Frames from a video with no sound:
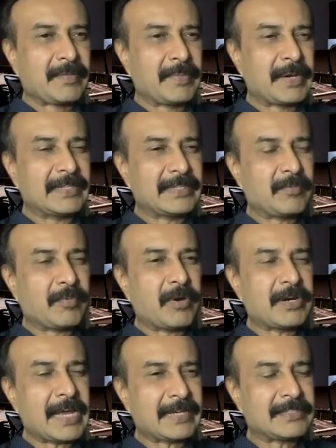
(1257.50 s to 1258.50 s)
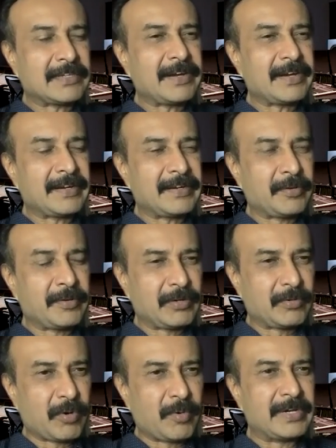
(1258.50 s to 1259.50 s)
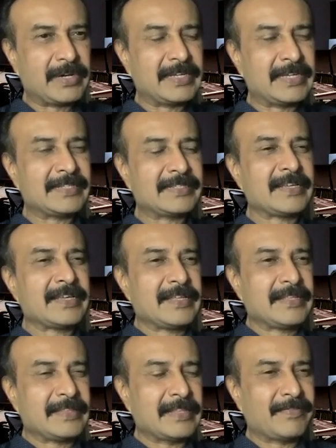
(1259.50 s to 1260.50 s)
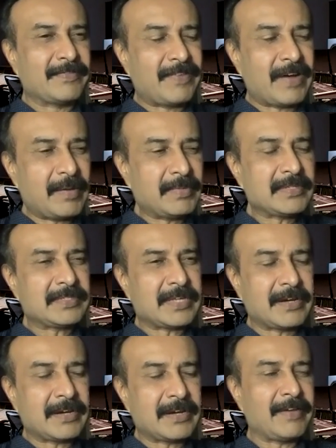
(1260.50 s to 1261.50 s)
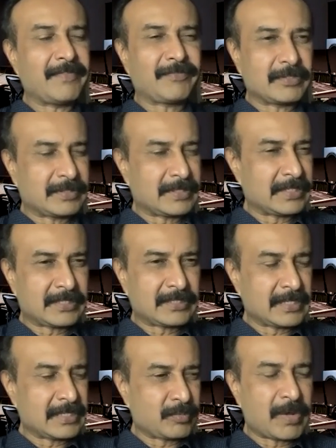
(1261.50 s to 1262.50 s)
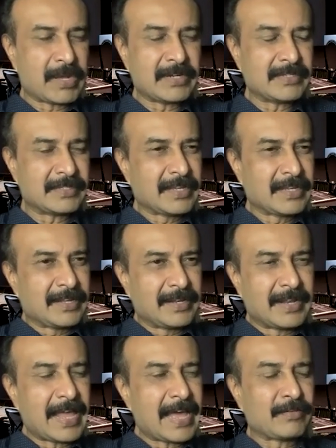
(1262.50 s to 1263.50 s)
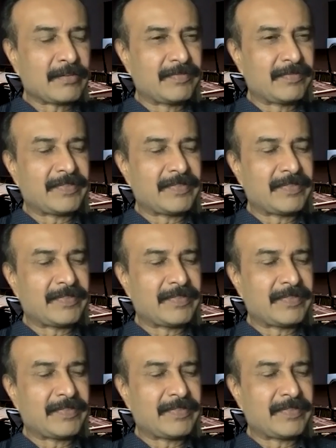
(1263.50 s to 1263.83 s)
But I think what accelerated during COVID is that the farmers suddenly, of course, it's one is lack of